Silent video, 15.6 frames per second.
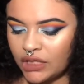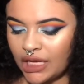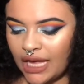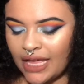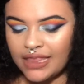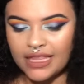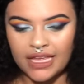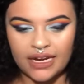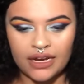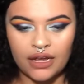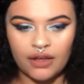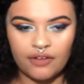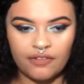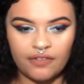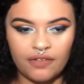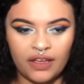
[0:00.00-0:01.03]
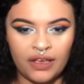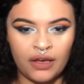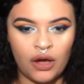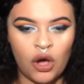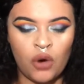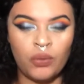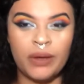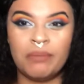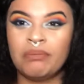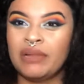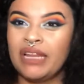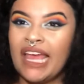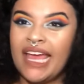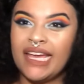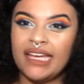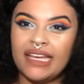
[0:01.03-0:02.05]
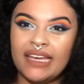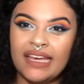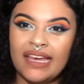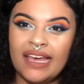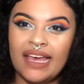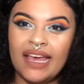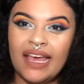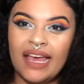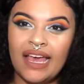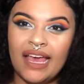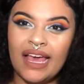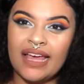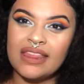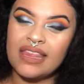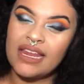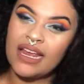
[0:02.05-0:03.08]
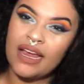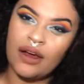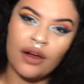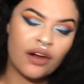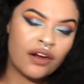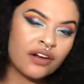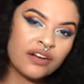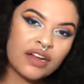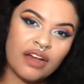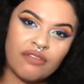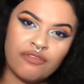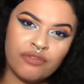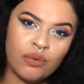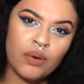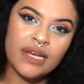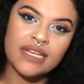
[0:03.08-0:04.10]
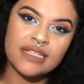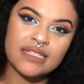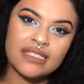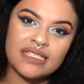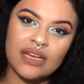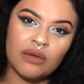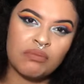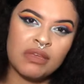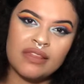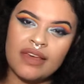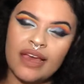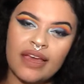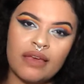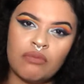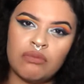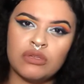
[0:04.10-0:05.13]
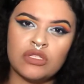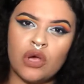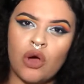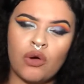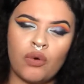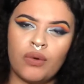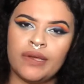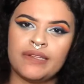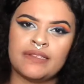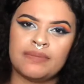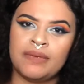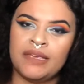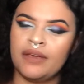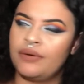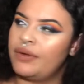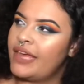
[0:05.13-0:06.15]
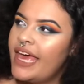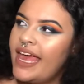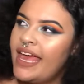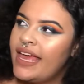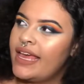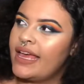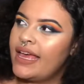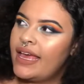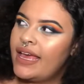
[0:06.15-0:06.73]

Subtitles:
And then it all went blank. And then I heard a voice tell me that it was all going to be okay.